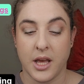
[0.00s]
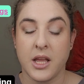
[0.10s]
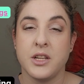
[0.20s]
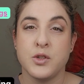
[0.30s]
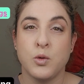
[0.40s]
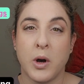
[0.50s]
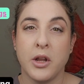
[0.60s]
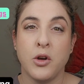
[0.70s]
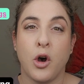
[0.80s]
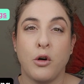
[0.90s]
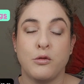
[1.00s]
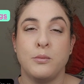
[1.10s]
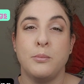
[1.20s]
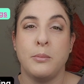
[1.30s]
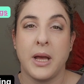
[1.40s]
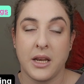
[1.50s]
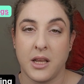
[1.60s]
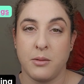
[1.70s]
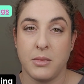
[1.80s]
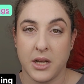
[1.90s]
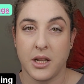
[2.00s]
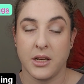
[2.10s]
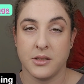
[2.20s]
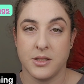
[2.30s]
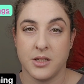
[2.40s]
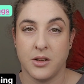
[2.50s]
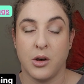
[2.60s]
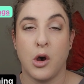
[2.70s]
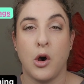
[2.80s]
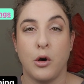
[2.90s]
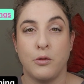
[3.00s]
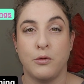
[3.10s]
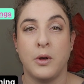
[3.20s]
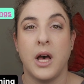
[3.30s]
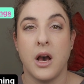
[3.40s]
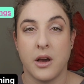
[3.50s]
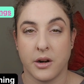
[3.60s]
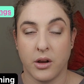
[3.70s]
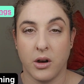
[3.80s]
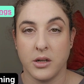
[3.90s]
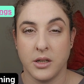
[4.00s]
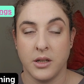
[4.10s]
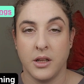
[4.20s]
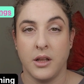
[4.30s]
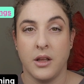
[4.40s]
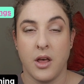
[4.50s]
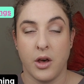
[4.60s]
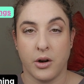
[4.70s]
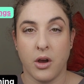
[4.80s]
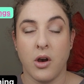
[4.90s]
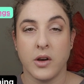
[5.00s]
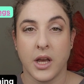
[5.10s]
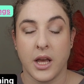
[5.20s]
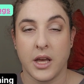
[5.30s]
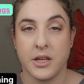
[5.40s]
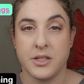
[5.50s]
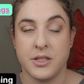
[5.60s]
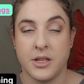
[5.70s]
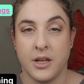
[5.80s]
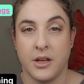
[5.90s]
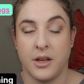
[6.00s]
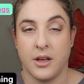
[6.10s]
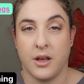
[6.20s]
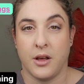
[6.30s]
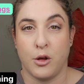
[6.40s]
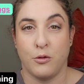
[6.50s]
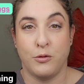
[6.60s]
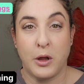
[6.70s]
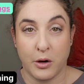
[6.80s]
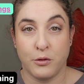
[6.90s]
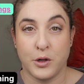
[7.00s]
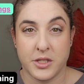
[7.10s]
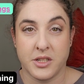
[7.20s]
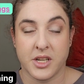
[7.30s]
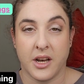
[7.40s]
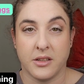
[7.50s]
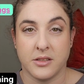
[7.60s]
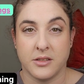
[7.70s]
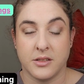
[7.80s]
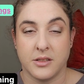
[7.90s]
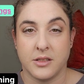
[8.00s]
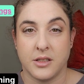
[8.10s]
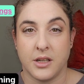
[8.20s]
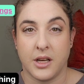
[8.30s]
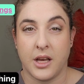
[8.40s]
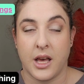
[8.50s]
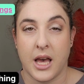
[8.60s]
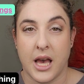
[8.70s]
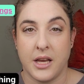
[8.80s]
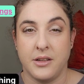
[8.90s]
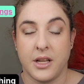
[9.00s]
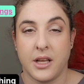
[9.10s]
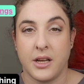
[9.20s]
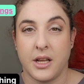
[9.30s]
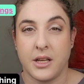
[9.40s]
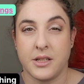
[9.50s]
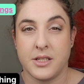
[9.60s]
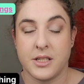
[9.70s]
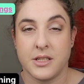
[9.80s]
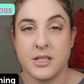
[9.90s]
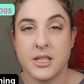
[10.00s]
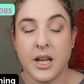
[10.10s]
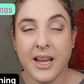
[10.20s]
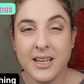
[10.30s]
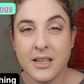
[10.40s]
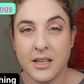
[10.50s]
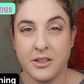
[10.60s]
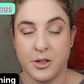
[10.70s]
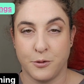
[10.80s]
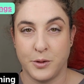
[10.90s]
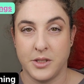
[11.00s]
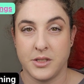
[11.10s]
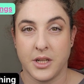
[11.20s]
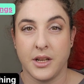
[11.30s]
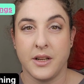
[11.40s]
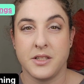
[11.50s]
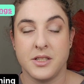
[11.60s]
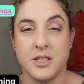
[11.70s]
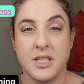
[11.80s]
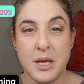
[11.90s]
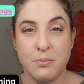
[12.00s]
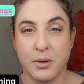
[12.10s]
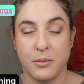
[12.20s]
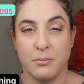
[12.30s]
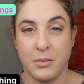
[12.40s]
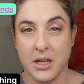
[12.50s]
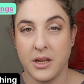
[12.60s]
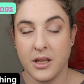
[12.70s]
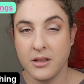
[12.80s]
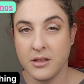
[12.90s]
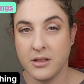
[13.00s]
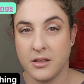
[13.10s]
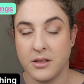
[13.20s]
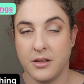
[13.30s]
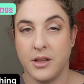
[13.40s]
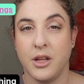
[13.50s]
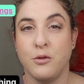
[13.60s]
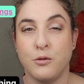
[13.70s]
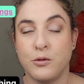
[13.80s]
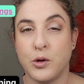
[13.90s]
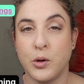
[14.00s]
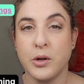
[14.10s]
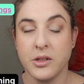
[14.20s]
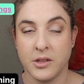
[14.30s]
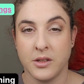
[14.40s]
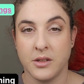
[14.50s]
it is one of many meanings of RAAK. RAAK is very versatile and it is slightly different in its deep meaning than word,